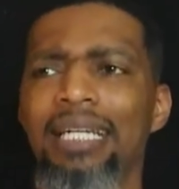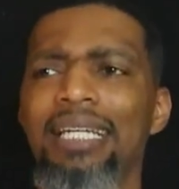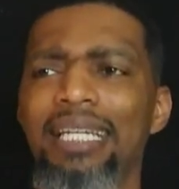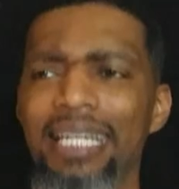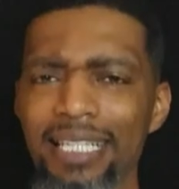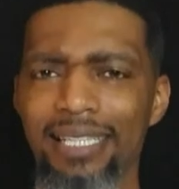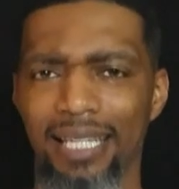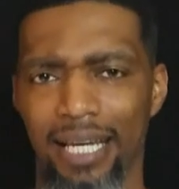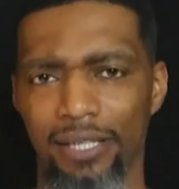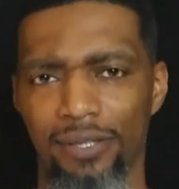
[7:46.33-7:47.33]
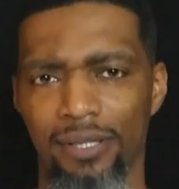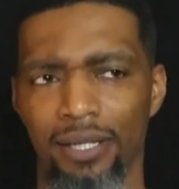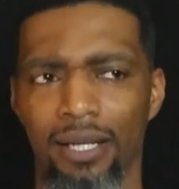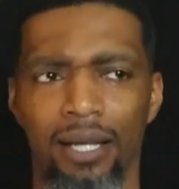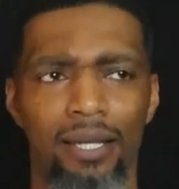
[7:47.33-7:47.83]
insights
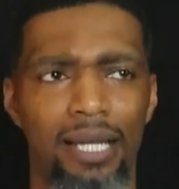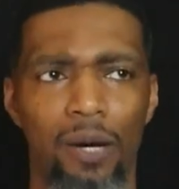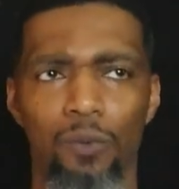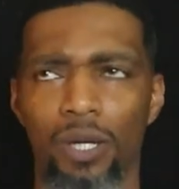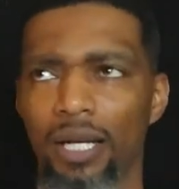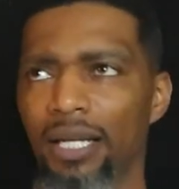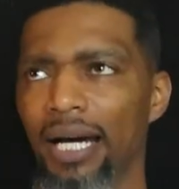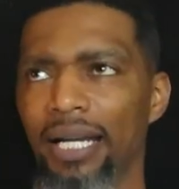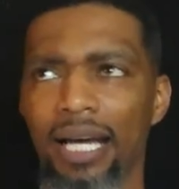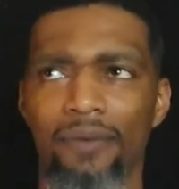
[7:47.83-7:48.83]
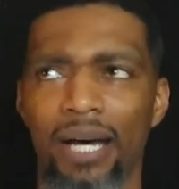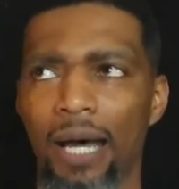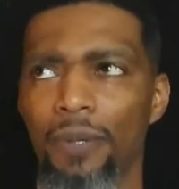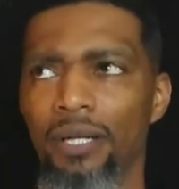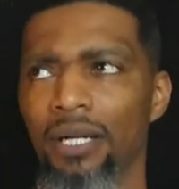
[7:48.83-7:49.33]
that would not have
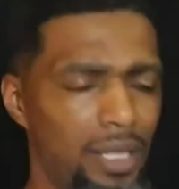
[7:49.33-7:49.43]
happened.